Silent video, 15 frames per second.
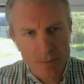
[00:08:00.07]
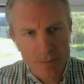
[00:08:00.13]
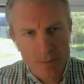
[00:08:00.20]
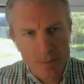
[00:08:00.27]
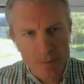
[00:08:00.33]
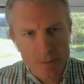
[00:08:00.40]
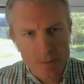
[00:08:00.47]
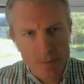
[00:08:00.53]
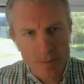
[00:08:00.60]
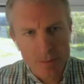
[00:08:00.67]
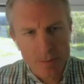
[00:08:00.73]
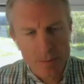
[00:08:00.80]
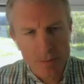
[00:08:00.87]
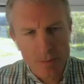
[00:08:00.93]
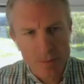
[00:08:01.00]

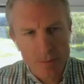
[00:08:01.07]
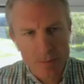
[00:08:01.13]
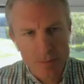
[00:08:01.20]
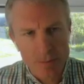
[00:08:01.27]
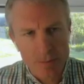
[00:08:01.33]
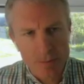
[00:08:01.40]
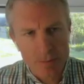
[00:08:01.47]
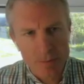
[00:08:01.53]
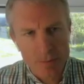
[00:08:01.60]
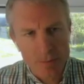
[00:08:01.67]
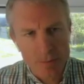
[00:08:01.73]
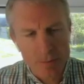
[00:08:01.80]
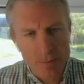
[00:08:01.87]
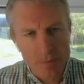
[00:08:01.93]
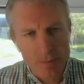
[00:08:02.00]

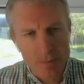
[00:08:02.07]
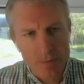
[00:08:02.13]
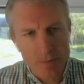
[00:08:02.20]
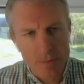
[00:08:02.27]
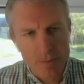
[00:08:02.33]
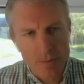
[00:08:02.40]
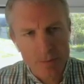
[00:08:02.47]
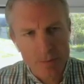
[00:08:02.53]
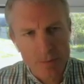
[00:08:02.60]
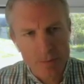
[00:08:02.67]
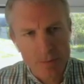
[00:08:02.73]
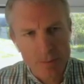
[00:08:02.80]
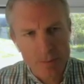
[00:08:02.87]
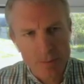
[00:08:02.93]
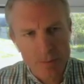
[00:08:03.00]

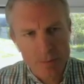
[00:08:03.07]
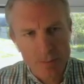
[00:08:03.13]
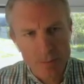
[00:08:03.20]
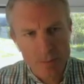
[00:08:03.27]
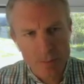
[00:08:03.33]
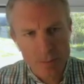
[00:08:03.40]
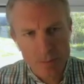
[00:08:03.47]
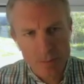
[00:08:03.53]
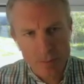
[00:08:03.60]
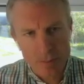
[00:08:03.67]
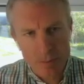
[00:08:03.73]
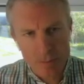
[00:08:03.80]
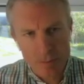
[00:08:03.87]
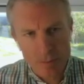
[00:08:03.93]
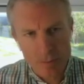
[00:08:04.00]

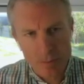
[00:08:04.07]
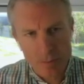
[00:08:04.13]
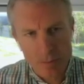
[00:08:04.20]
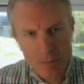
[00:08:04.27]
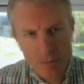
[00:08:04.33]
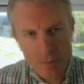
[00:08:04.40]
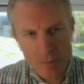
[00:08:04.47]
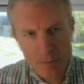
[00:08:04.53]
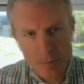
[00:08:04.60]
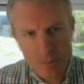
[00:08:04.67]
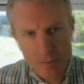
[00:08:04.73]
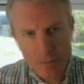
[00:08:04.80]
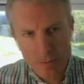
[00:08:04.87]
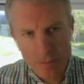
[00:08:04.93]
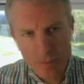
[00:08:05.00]

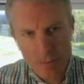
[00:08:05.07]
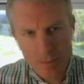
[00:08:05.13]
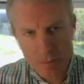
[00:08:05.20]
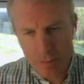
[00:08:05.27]
(silent)